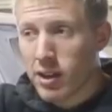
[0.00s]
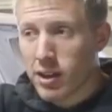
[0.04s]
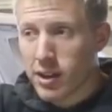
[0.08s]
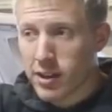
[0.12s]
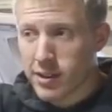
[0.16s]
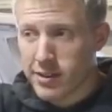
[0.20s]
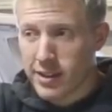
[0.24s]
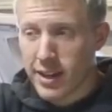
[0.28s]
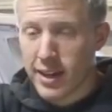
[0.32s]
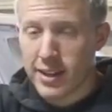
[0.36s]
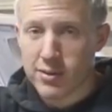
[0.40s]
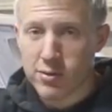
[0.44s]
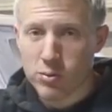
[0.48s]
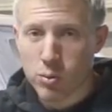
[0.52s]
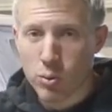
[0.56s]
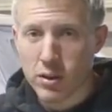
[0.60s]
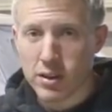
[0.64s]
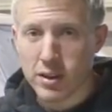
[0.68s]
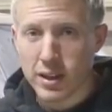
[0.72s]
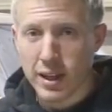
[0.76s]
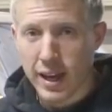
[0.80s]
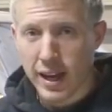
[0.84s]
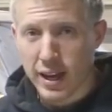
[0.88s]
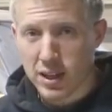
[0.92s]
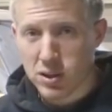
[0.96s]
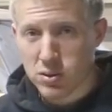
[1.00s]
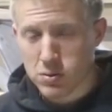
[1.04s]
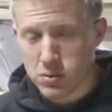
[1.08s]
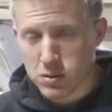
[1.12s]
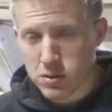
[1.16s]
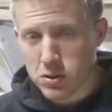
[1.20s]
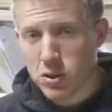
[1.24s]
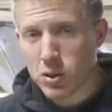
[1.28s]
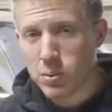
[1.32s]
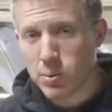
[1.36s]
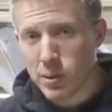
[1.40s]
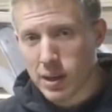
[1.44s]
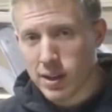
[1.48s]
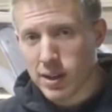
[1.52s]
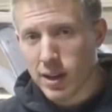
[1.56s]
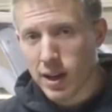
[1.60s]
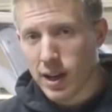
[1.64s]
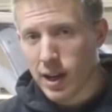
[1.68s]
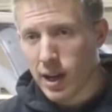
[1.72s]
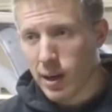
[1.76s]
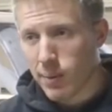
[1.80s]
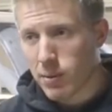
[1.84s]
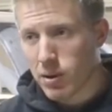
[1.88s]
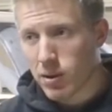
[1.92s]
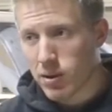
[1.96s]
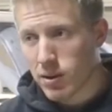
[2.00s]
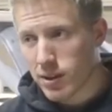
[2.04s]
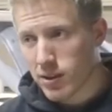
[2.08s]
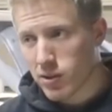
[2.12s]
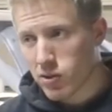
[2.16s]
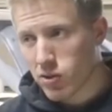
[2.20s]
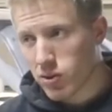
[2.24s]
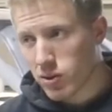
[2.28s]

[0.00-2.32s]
because that's what the actual tubing diameter is.